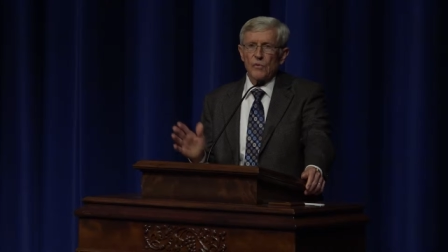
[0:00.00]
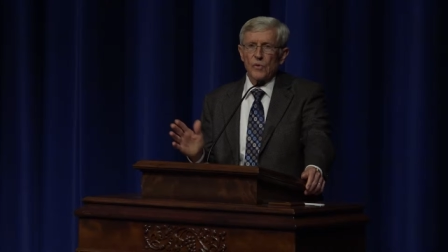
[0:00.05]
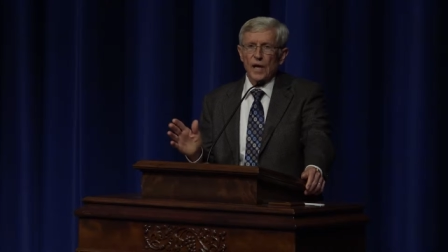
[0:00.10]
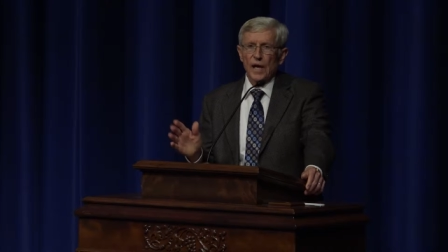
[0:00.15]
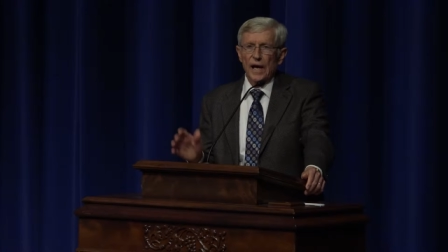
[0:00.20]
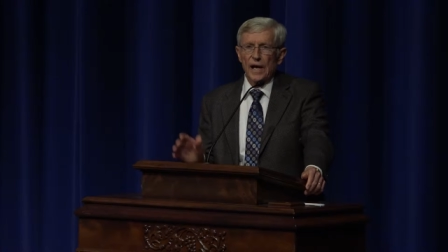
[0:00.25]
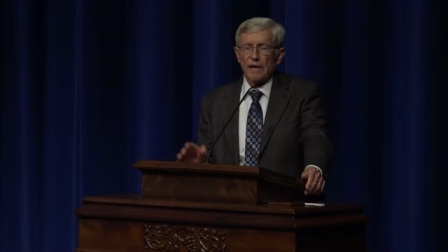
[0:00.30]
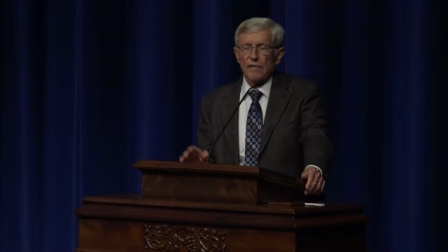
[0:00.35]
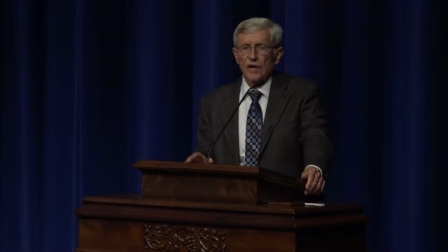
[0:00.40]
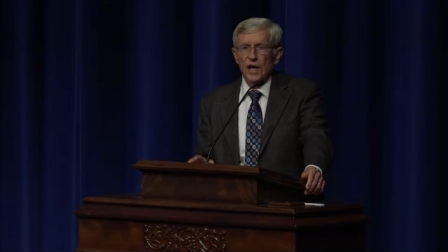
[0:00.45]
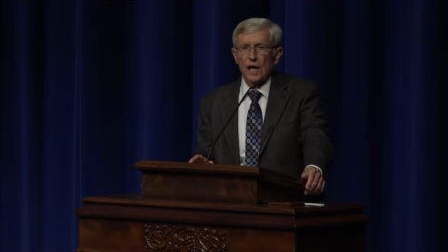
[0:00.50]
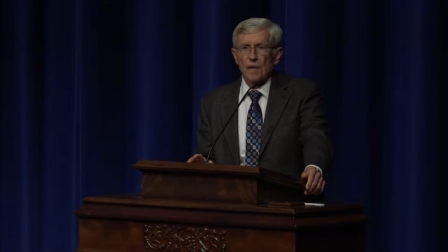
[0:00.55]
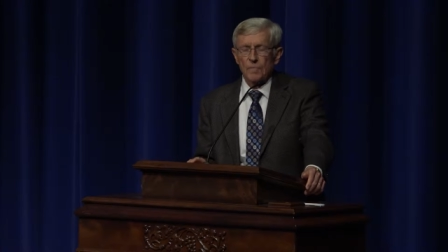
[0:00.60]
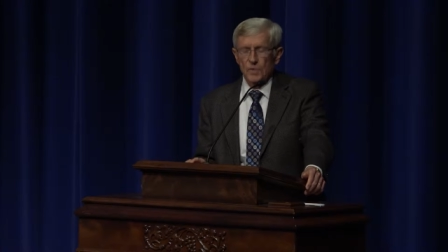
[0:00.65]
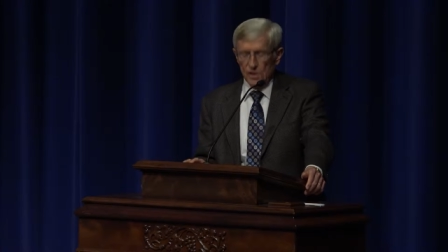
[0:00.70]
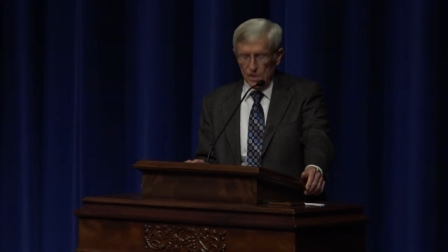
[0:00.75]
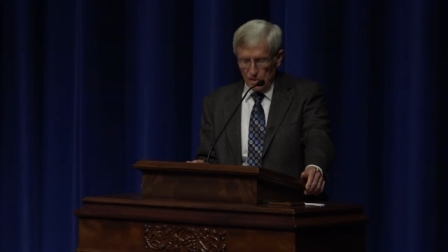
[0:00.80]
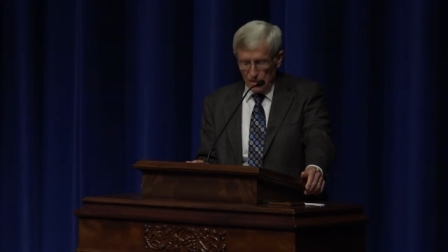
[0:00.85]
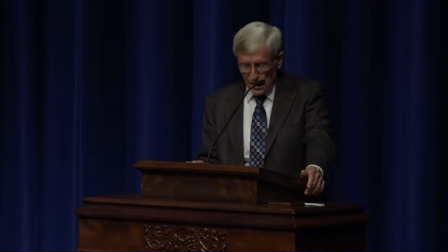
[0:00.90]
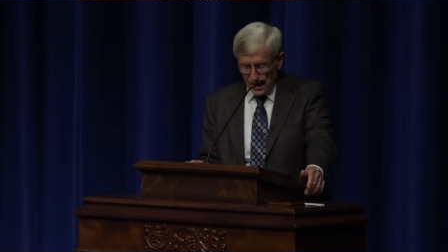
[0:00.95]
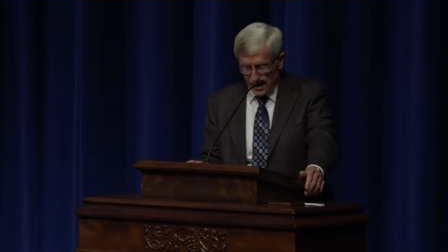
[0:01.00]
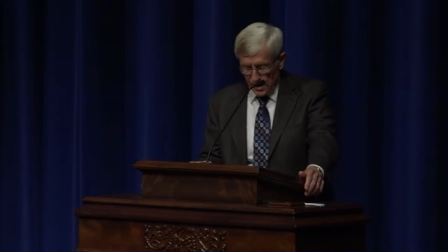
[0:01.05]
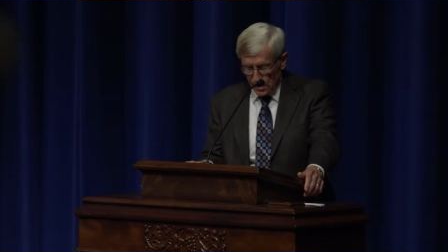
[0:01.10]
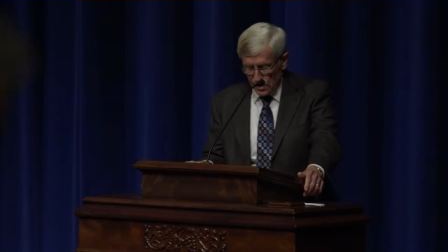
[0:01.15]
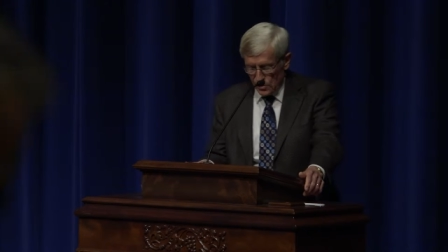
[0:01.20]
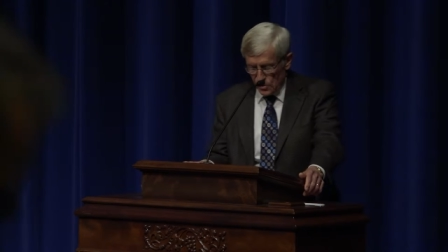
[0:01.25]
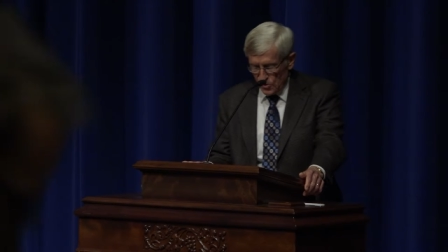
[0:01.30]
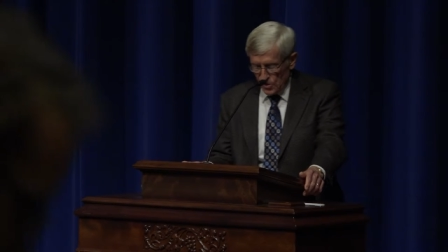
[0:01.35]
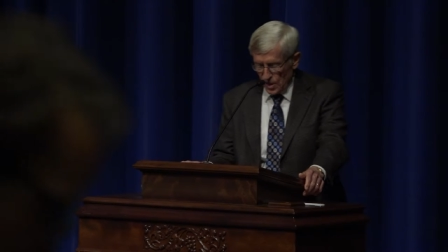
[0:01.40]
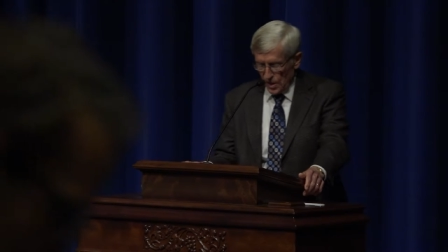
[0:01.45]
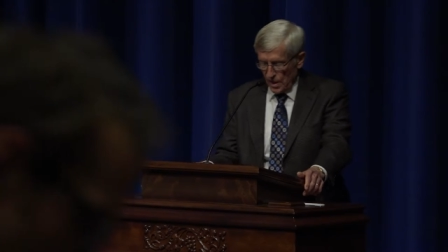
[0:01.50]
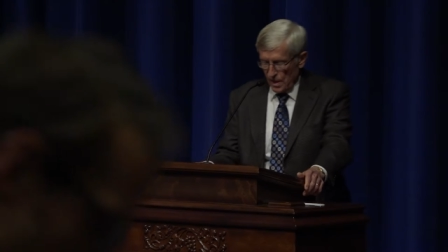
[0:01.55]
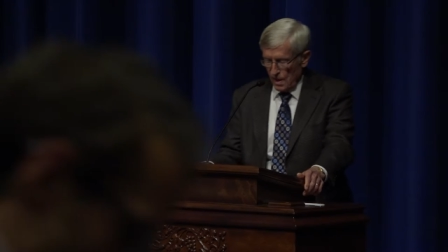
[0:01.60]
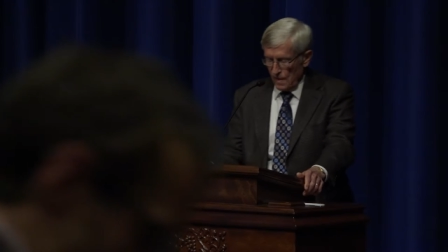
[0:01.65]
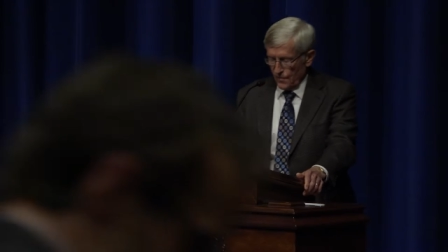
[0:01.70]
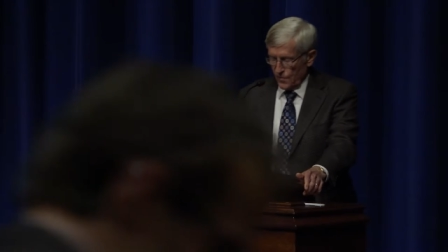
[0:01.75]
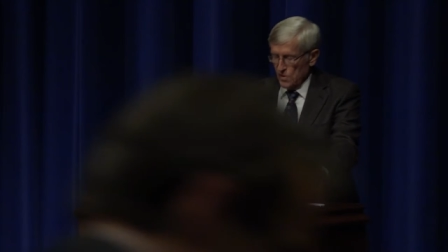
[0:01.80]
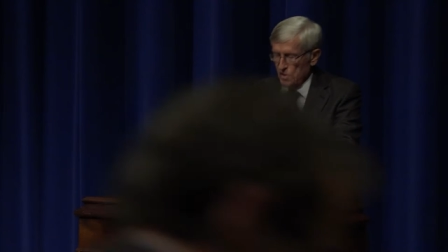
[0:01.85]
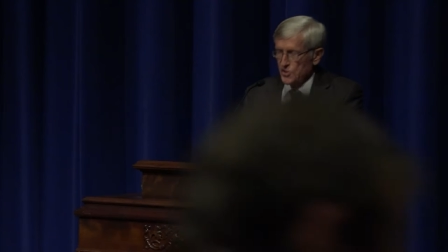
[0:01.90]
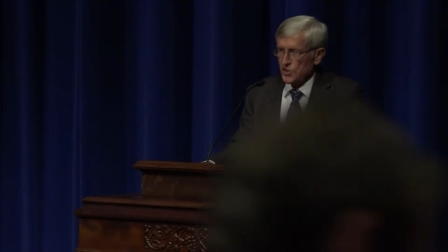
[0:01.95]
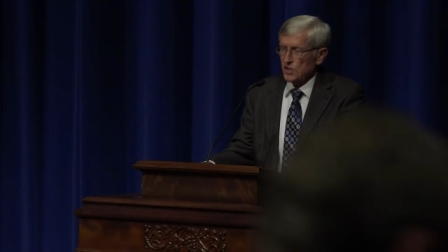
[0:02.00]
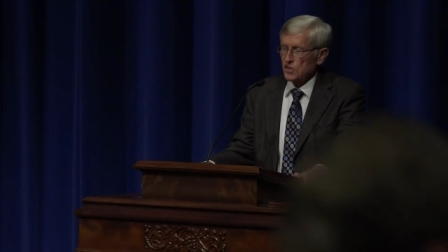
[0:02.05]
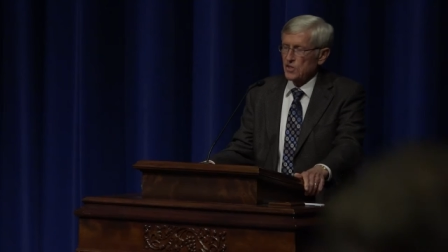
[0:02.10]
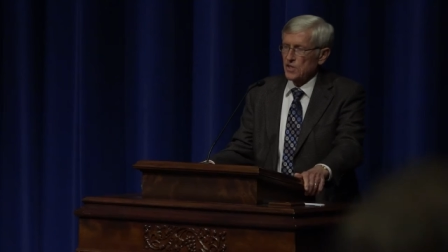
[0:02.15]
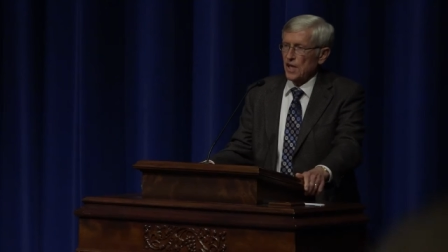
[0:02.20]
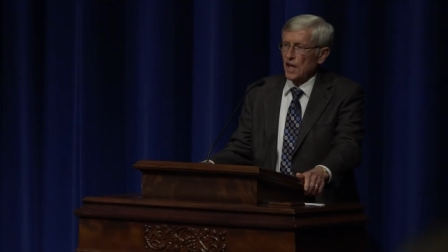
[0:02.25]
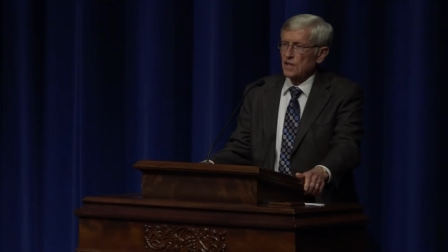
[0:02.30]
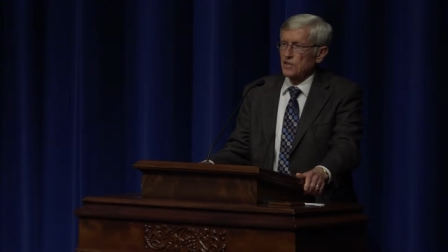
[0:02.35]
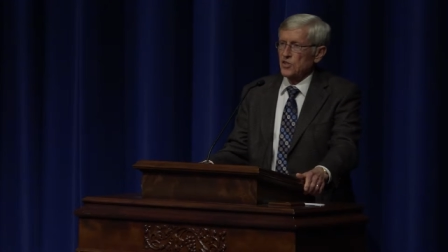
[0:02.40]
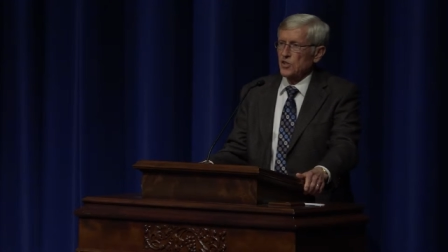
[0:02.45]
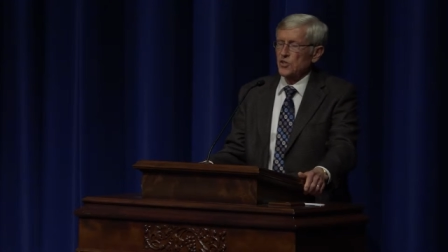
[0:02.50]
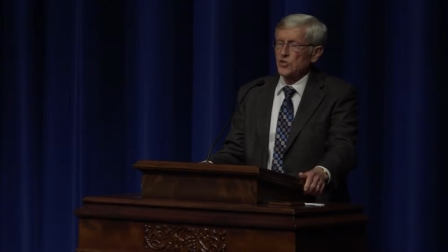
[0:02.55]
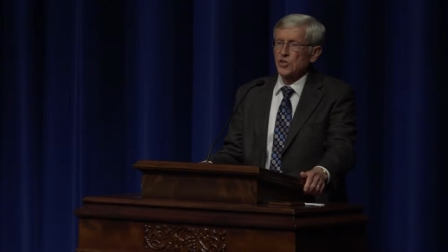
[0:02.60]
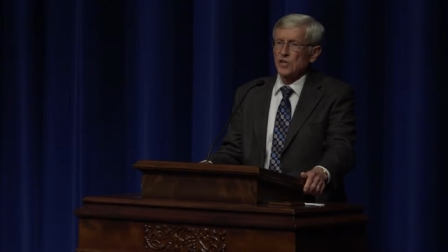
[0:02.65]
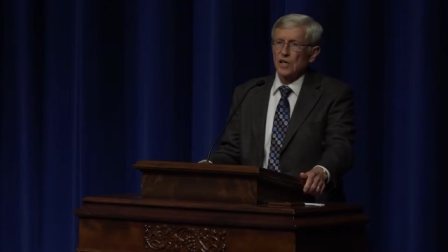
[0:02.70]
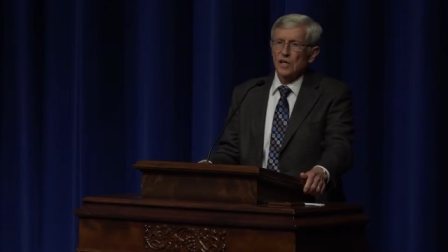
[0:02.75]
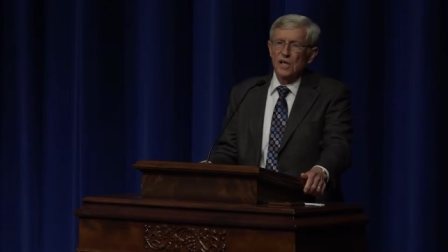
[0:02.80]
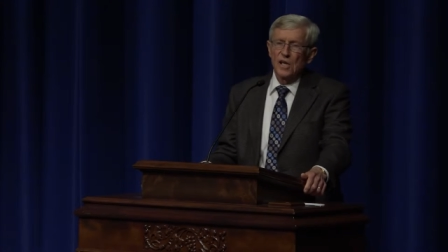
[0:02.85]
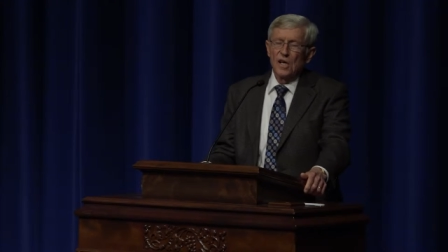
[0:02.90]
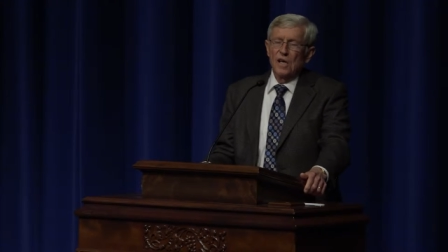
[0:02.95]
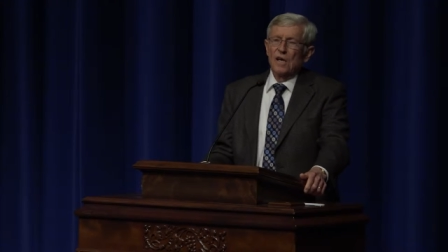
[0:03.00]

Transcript: when I have an opportunity to go to the conferences, not just a,